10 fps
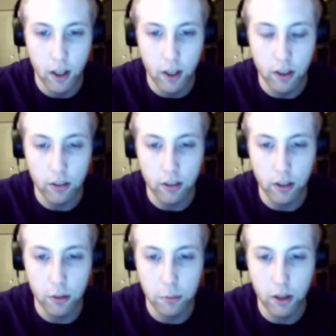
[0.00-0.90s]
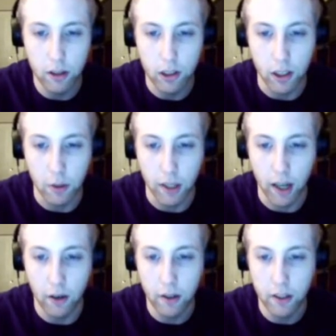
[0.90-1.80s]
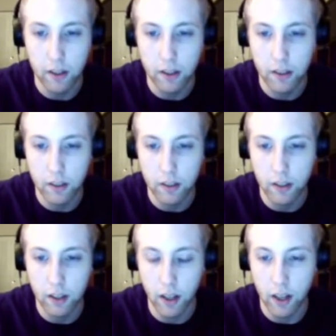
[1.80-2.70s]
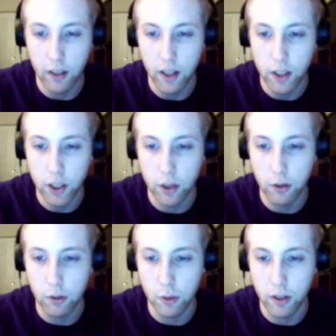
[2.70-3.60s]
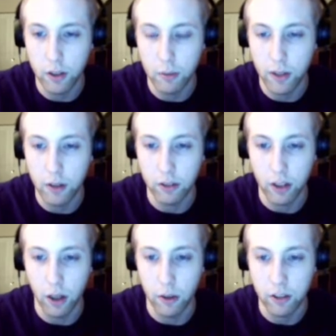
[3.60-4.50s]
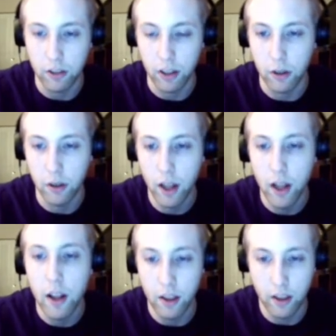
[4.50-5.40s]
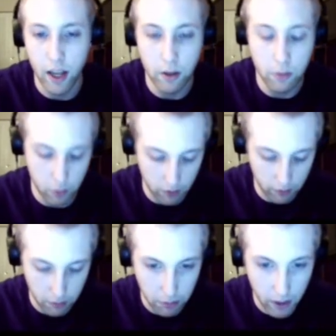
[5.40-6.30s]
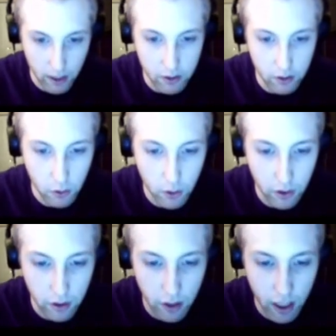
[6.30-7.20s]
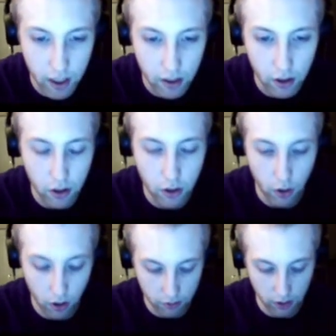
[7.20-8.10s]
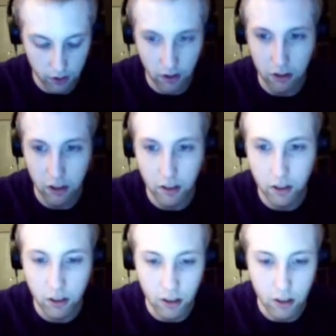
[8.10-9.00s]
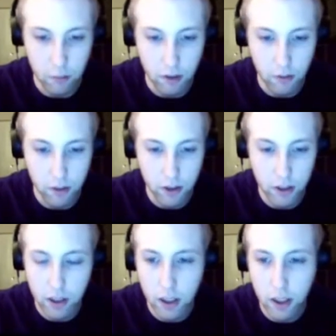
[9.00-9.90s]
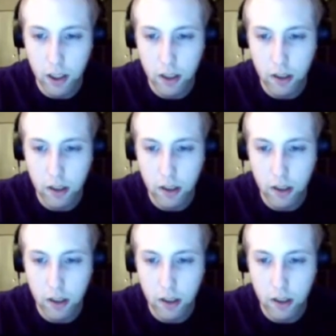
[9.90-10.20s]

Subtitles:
you'll see a little marker go out, and that shows where your round is going. So that would have impacted on the hill off in the distance. If I